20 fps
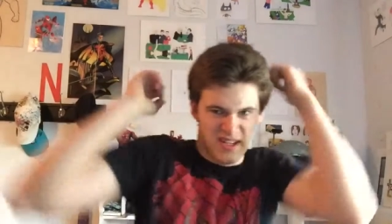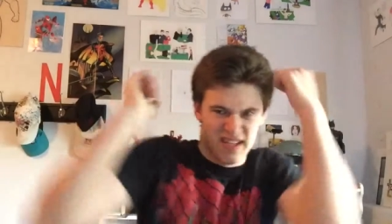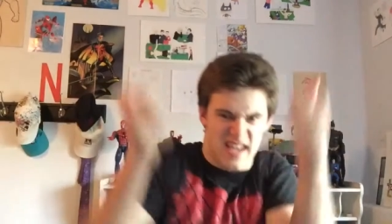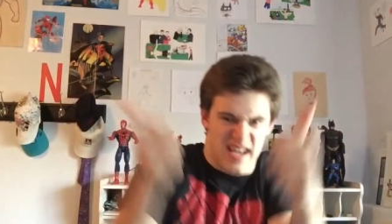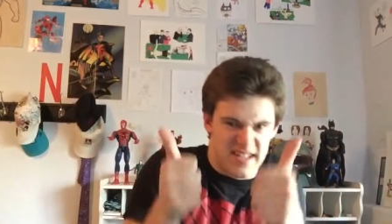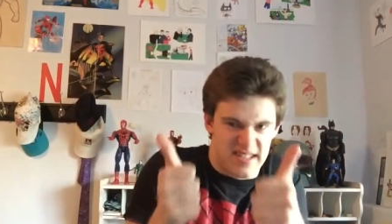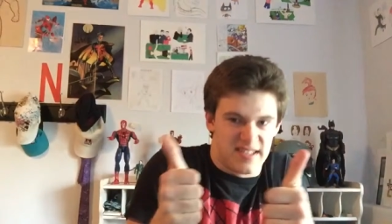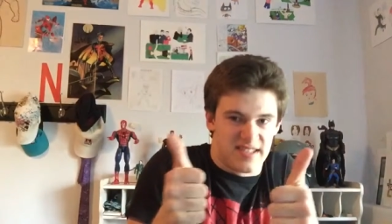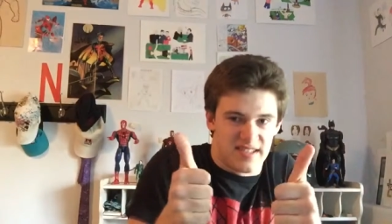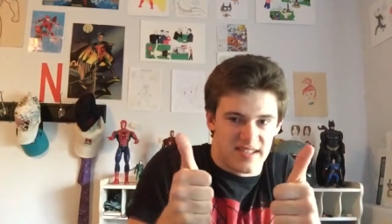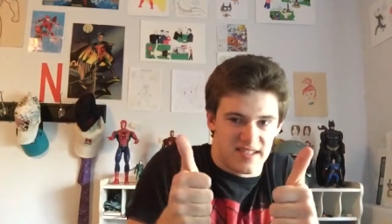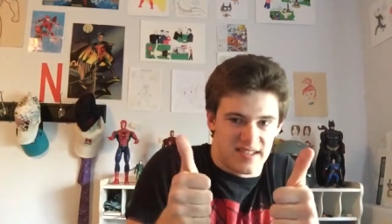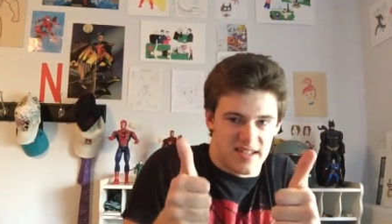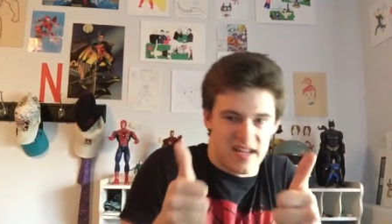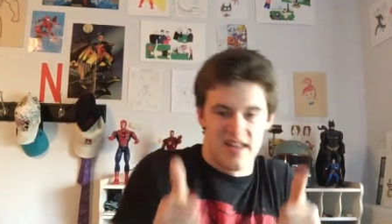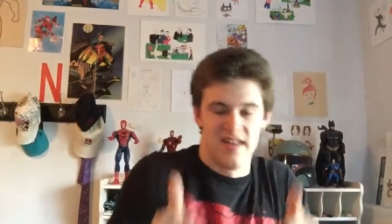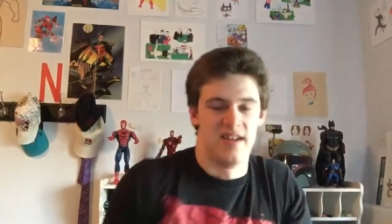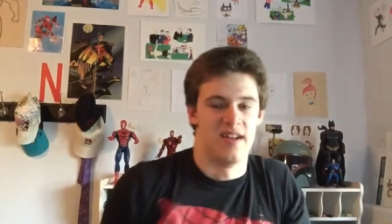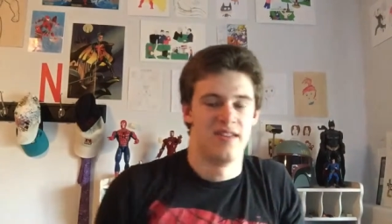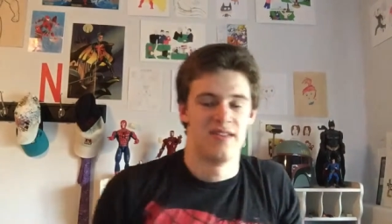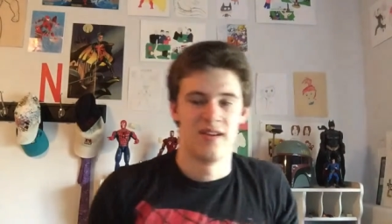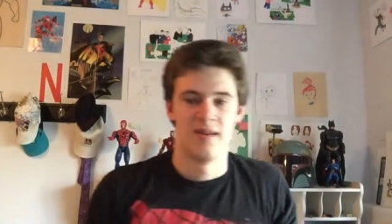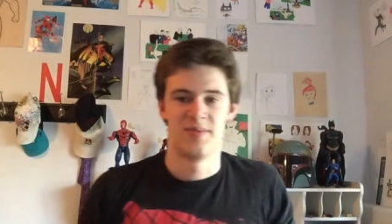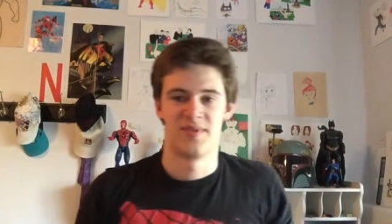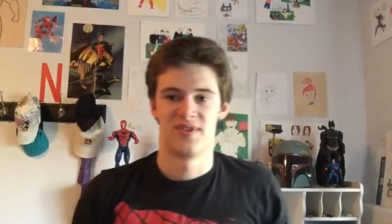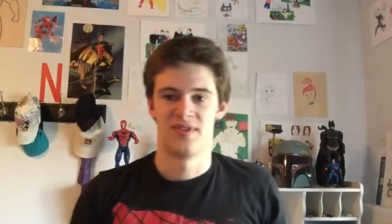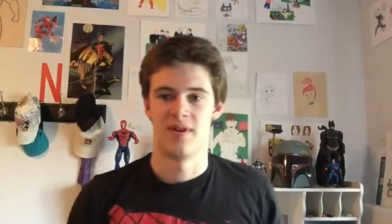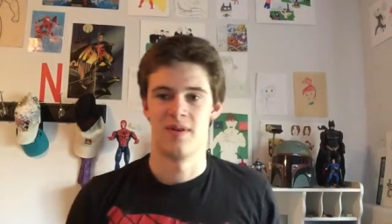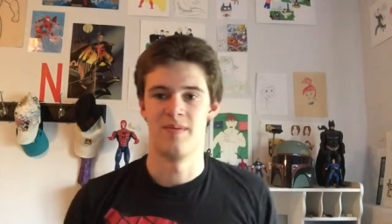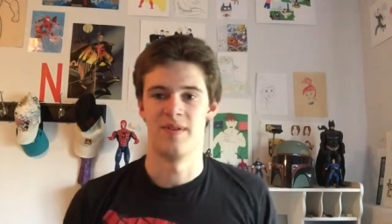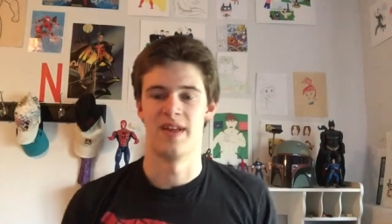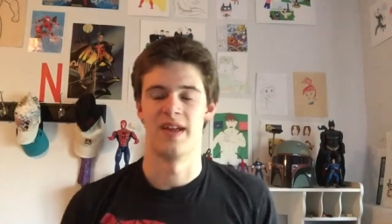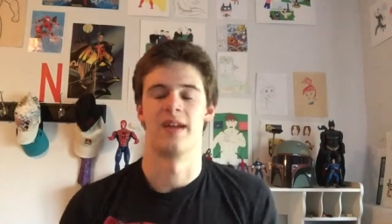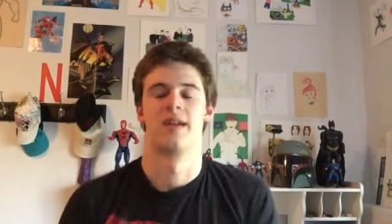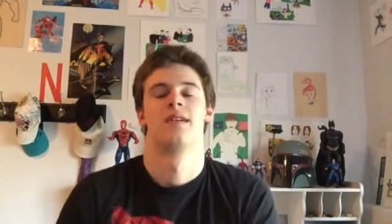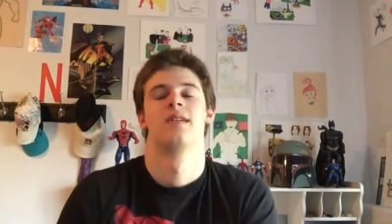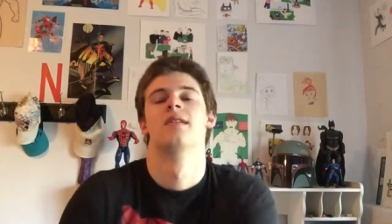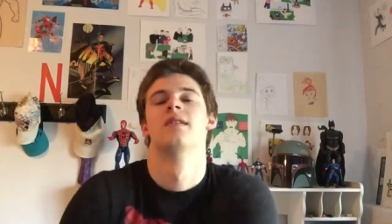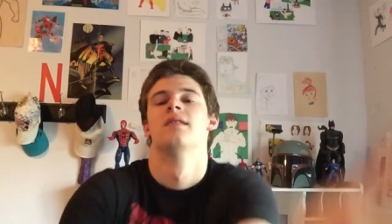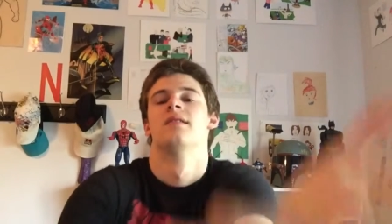yes! And another episode I'd be like,